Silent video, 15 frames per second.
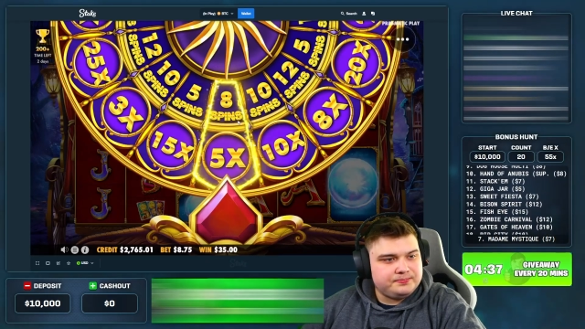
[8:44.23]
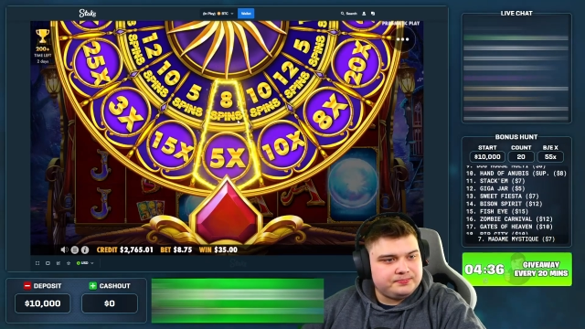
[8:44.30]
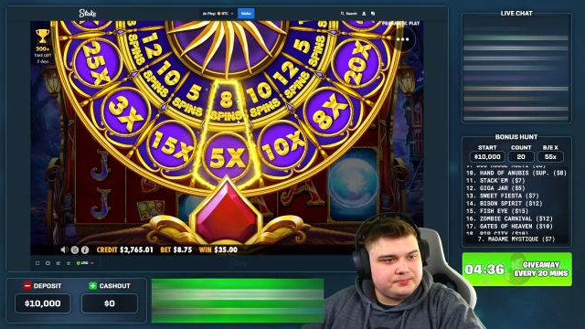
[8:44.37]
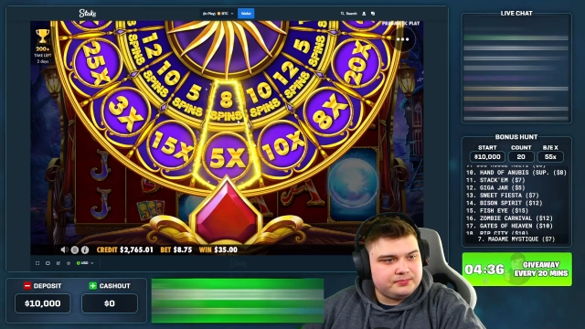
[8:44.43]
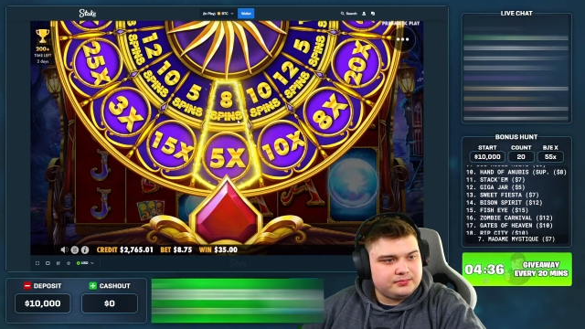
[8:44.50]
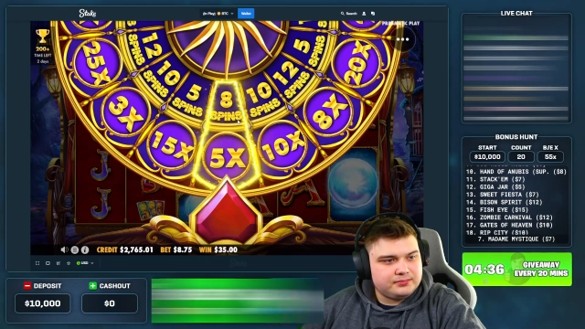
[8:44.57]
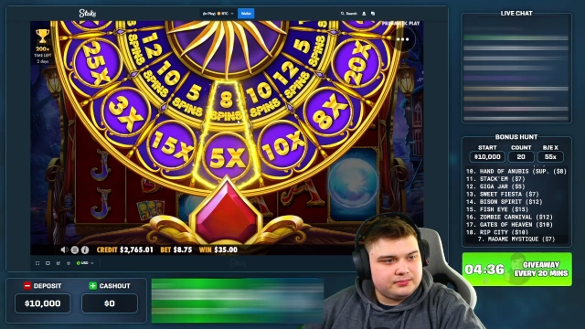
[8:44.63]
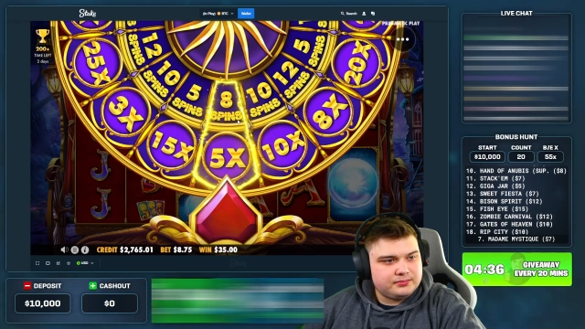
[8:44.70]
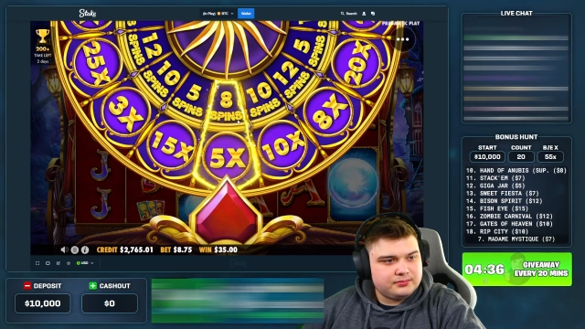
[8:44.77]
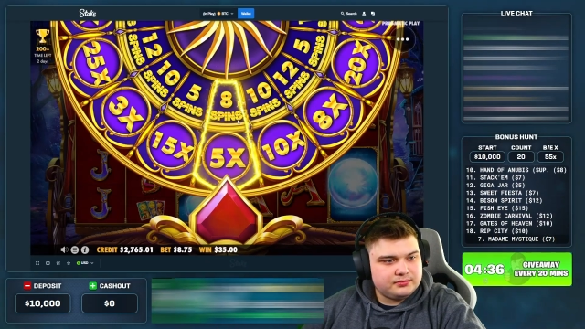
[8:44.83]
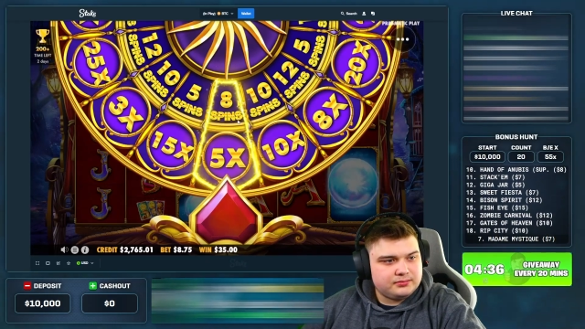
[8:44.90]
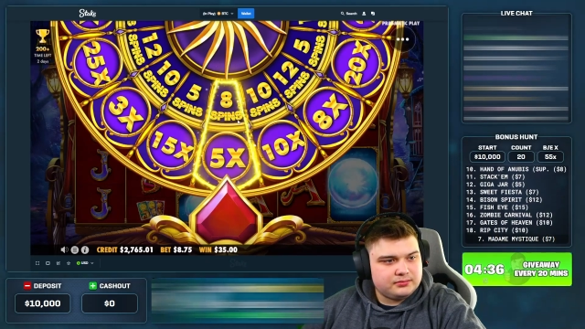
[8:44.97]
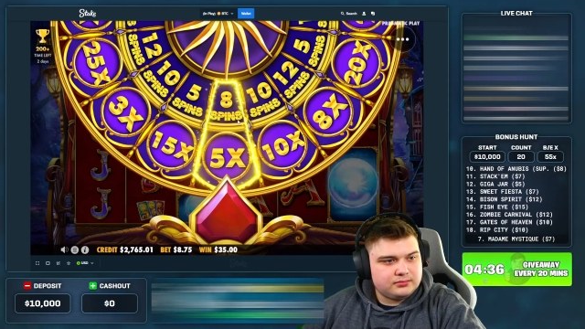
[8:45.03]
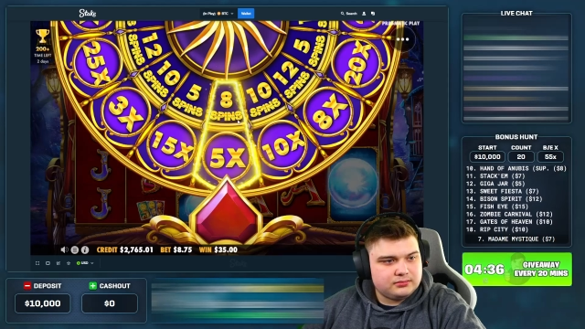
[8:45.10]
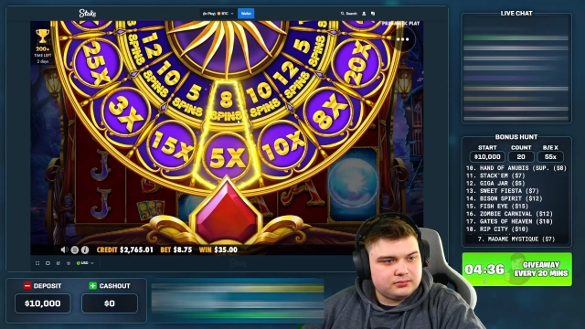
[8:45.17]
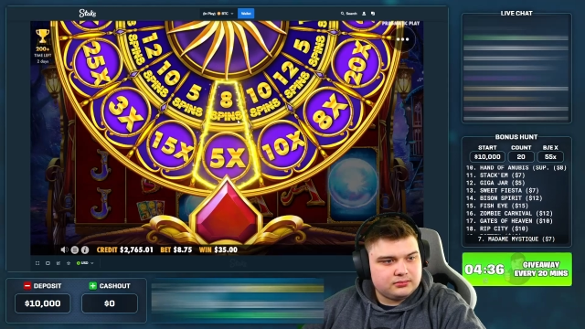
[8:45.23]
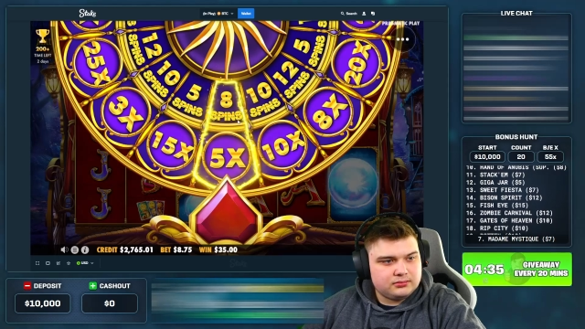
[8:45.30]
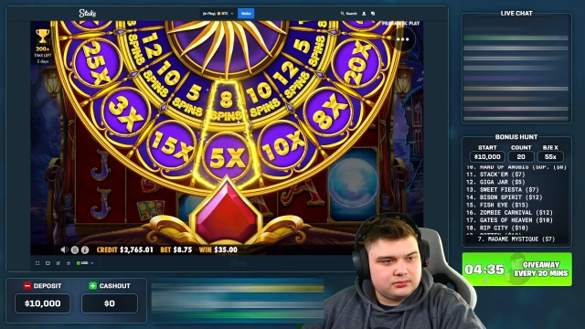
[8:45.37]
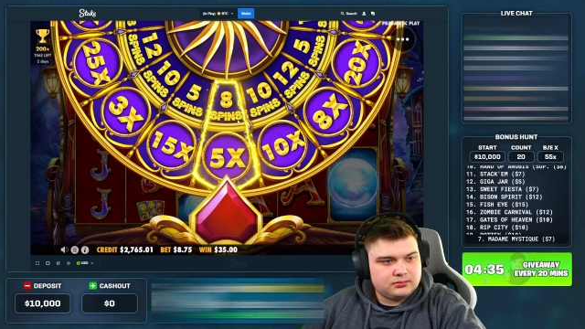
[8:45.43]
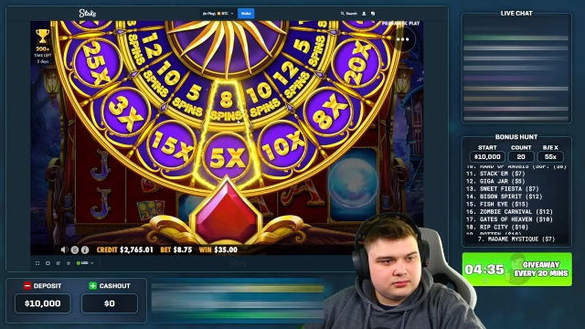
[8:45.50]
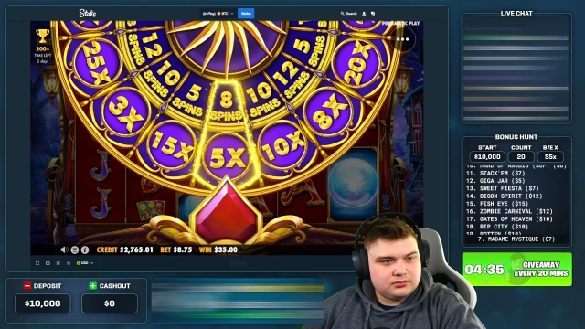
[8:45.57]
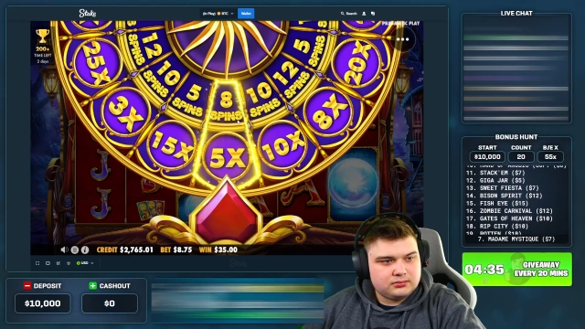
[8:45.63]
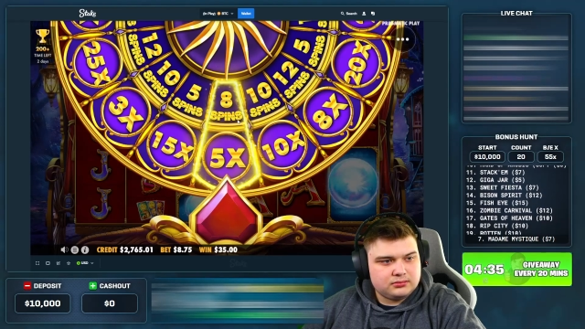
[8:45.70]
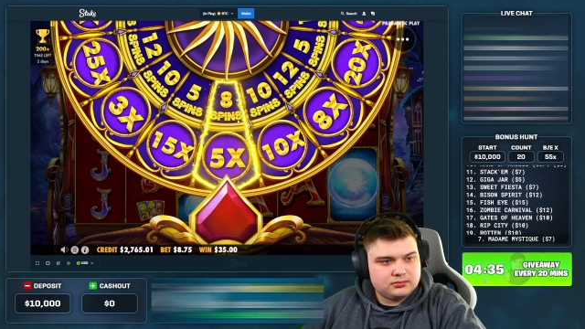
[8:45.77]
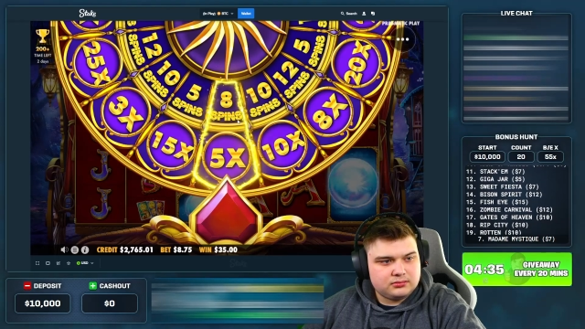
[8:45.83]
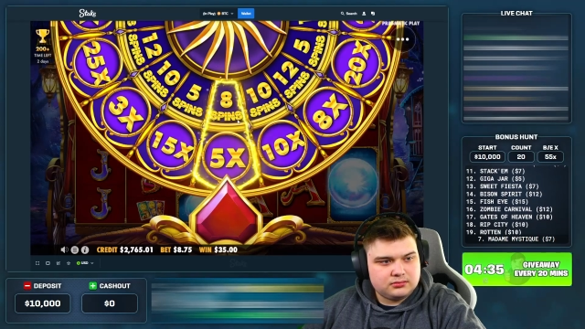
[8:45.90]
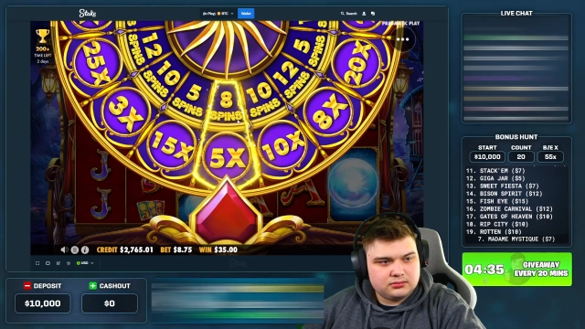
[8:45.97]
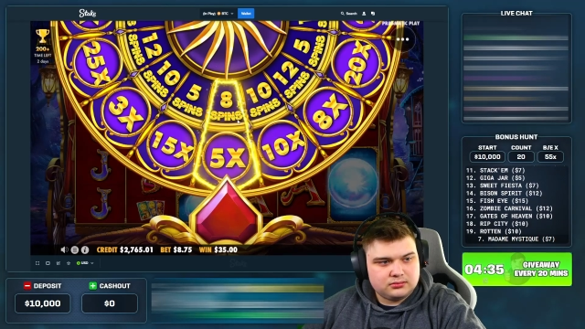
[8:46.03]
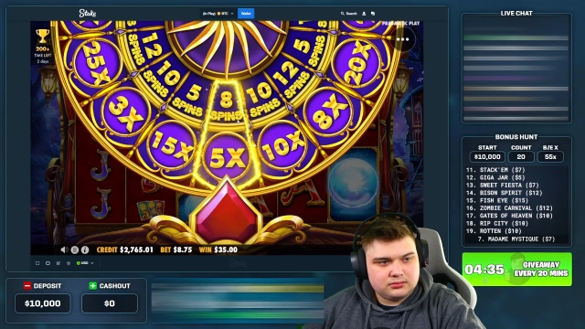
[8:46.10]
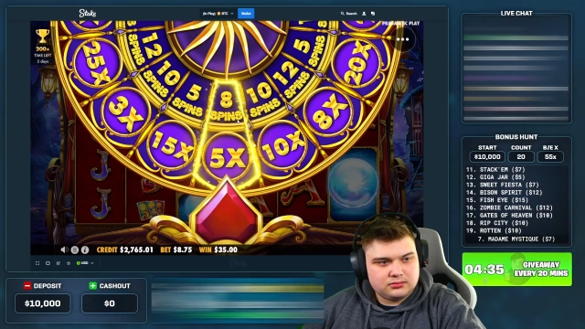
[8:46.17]

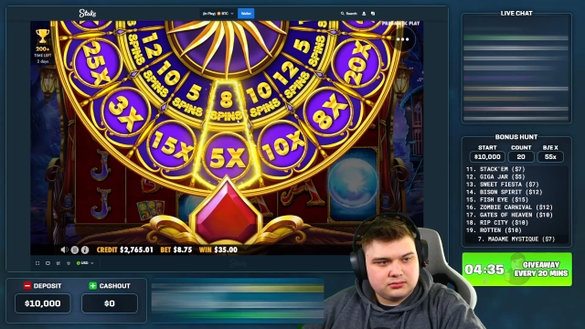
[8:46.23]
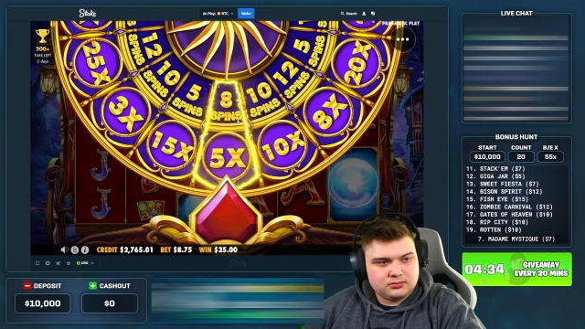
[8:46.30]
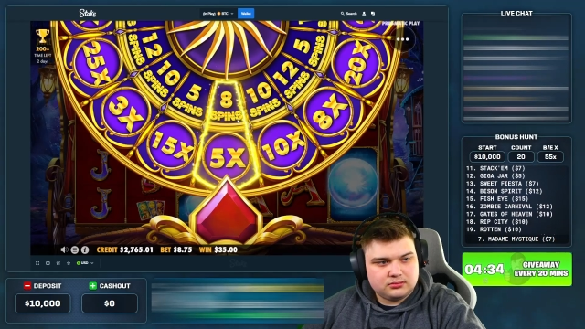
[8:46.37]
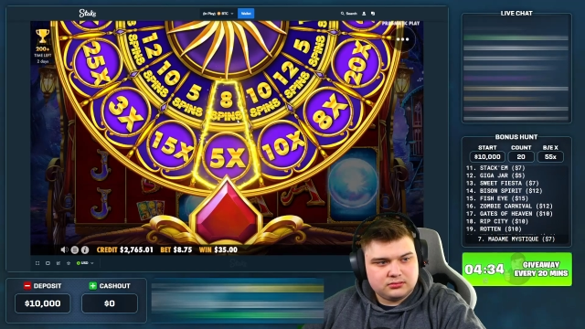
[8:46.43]
(silence)